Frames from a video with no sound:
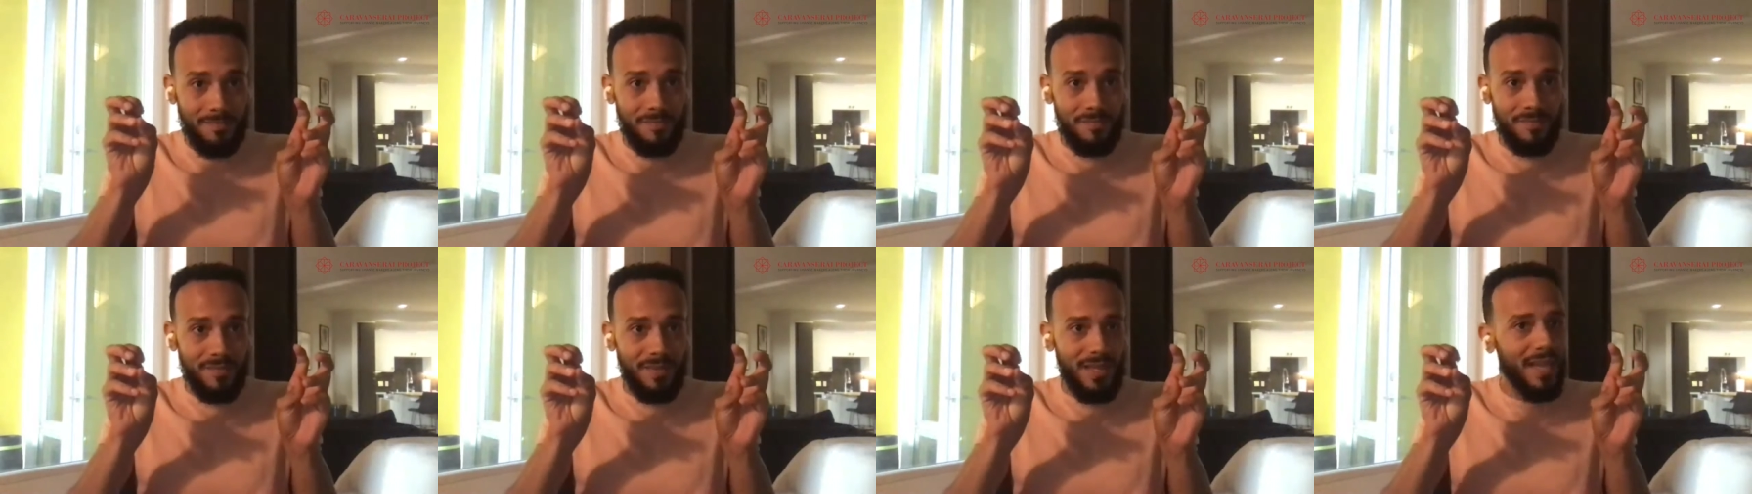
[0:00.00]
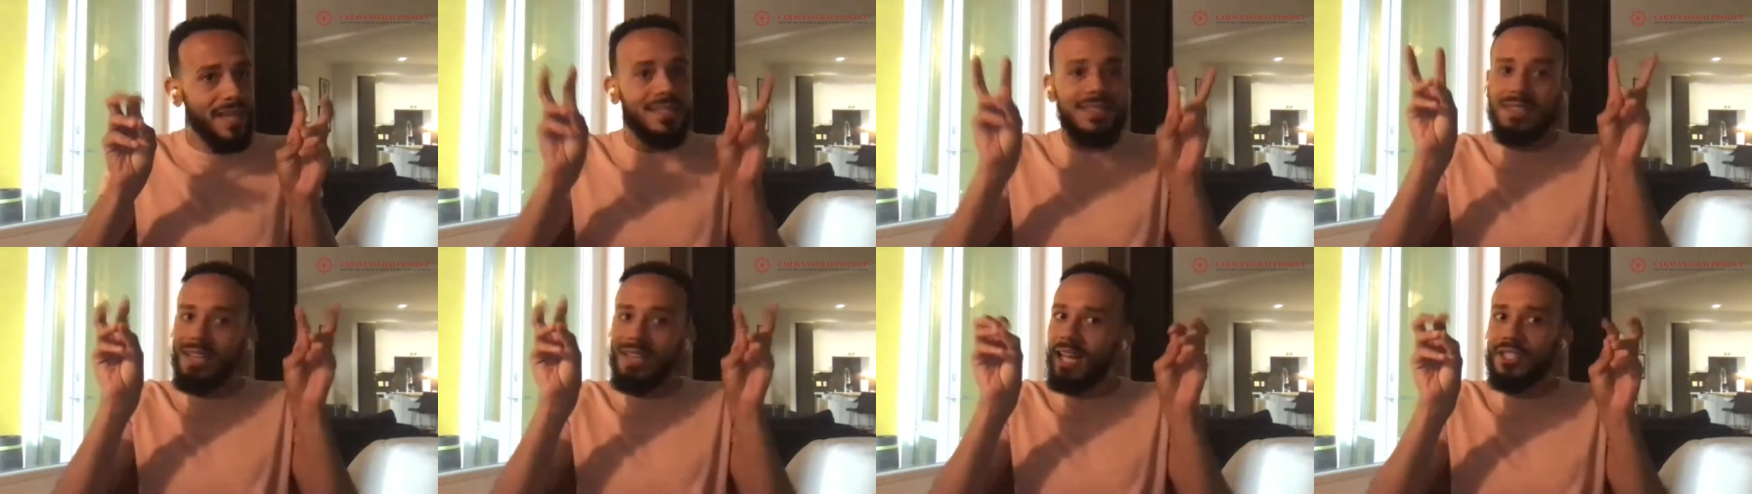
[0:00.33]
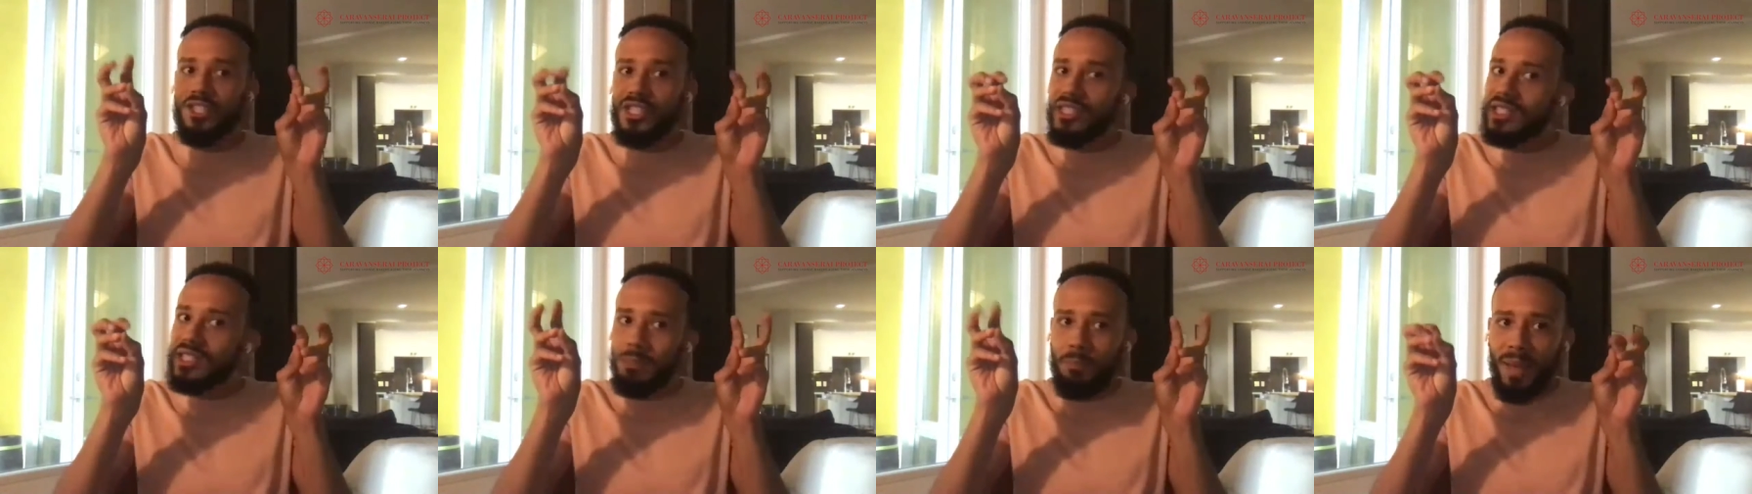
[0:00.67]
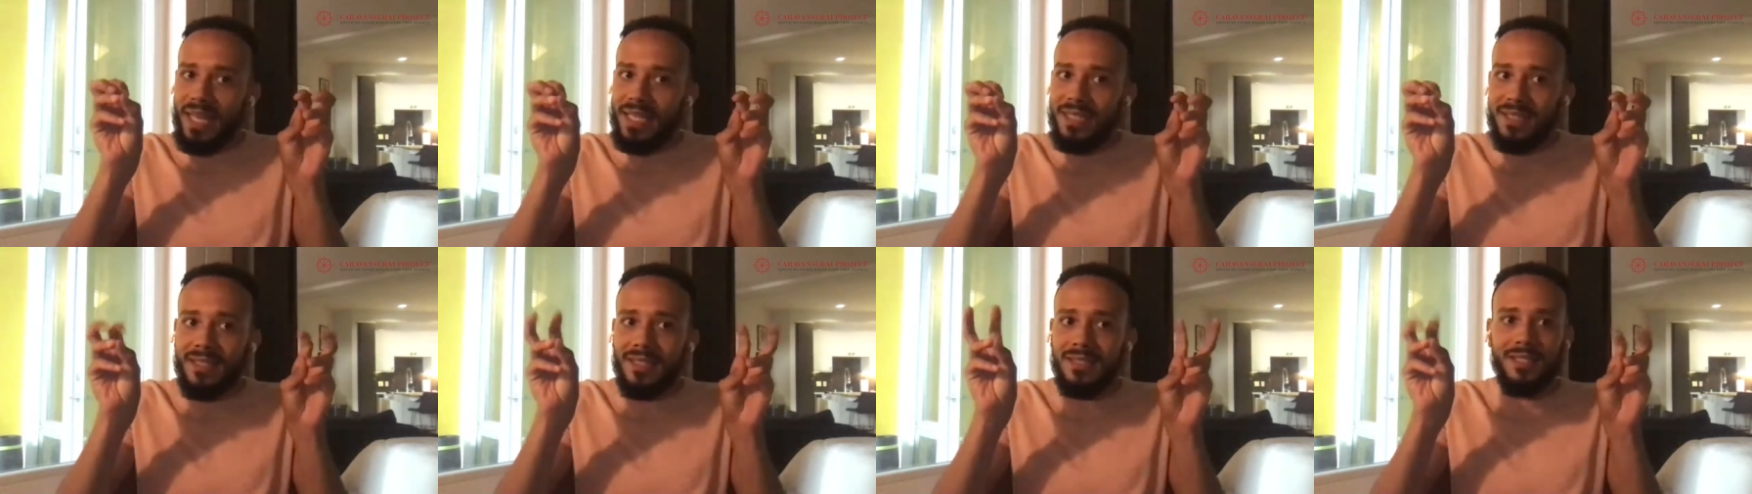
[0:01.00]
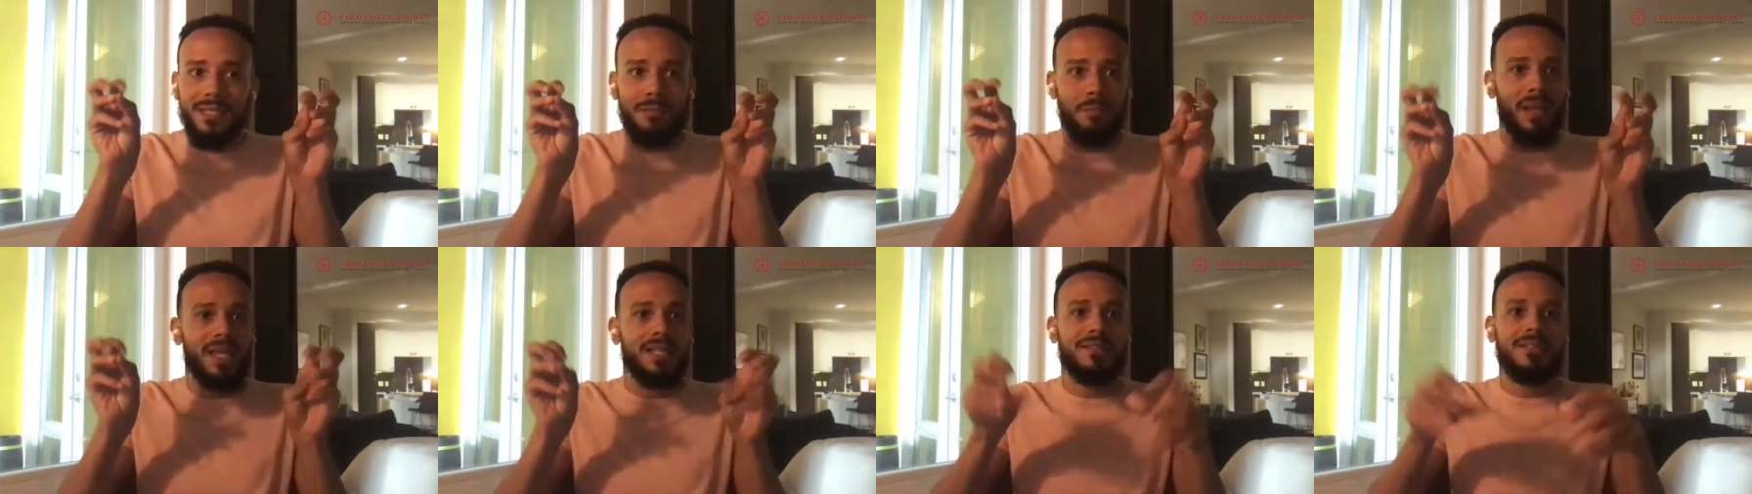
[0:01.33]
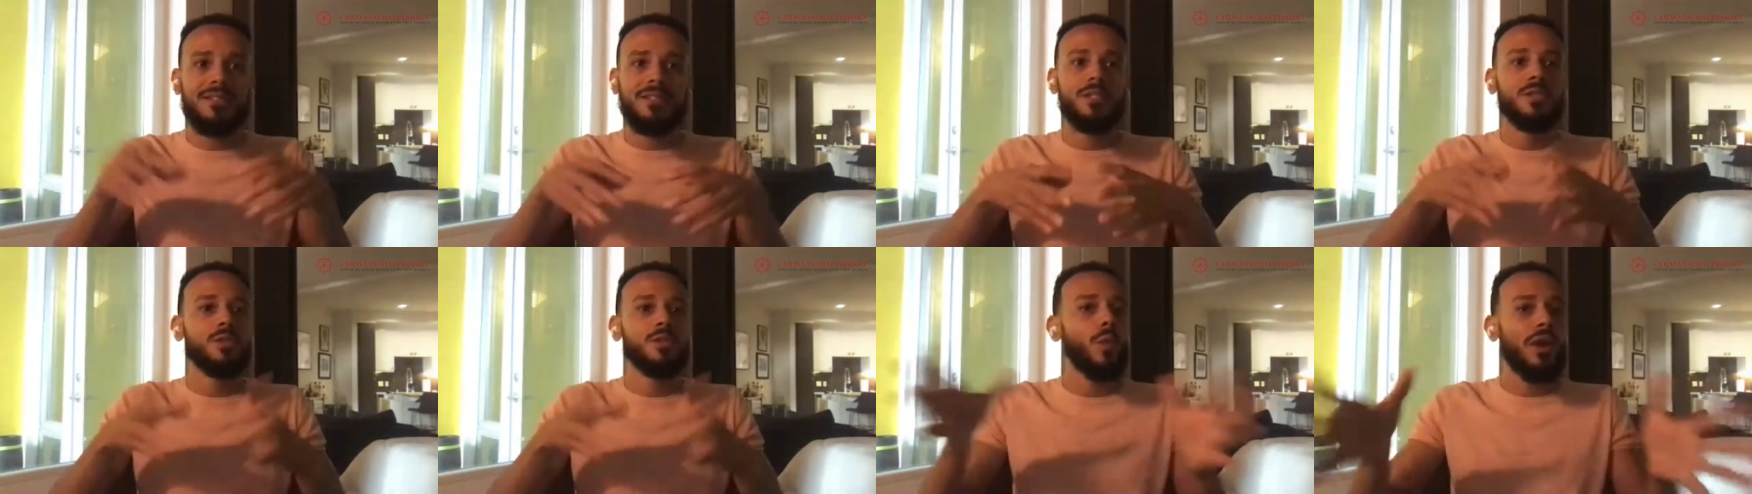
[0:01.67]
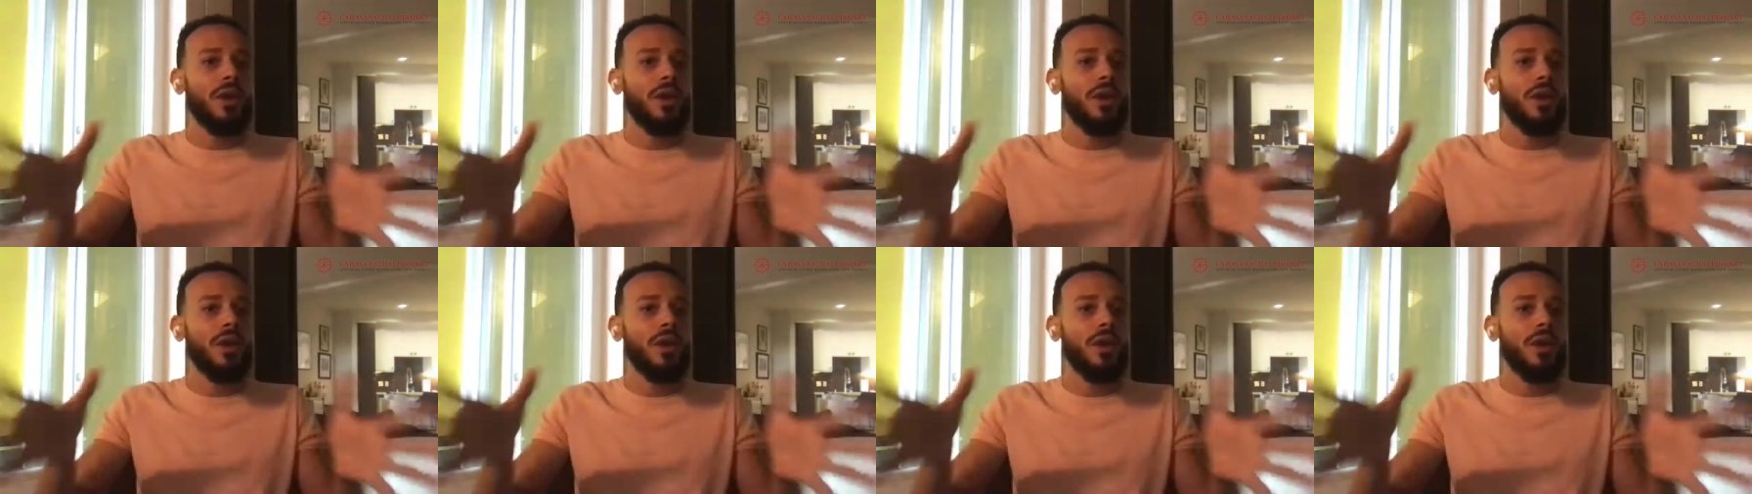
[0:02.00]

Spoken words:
Okay, it's not just spaces. Spaces is